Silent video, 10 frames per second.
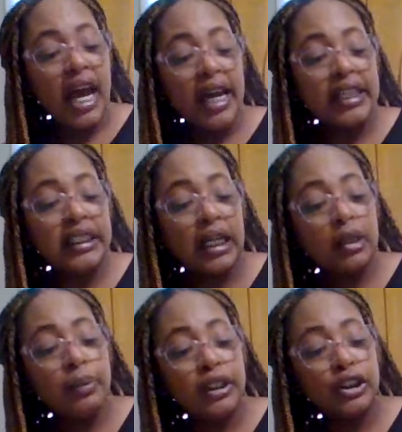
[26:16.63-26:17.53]
and this other
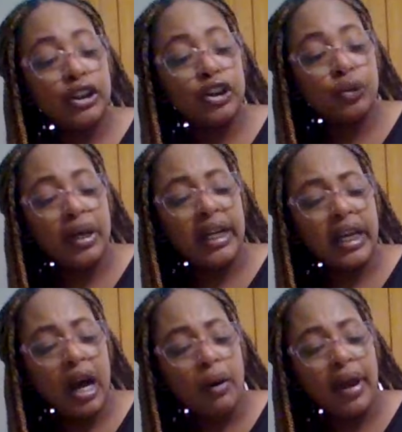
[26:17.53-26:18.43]
bitch is a trick,
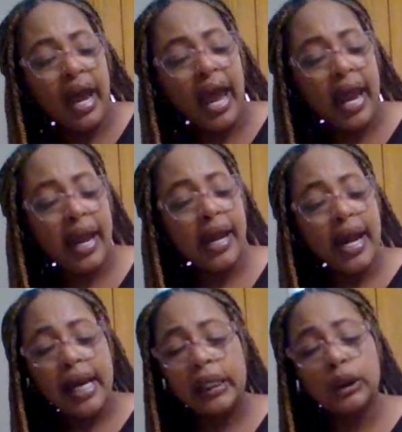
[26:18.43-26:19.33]
okay?
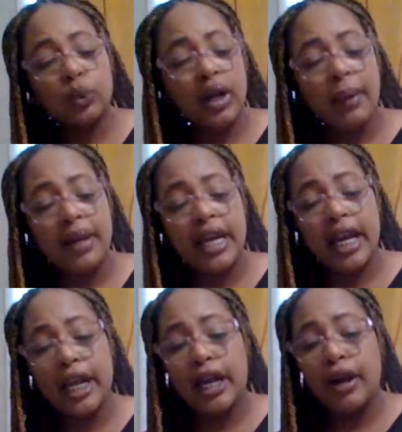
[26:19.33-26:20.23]
Is what I'm
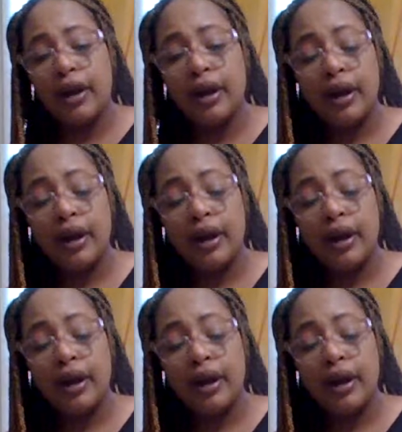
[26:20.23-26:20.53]
getting here.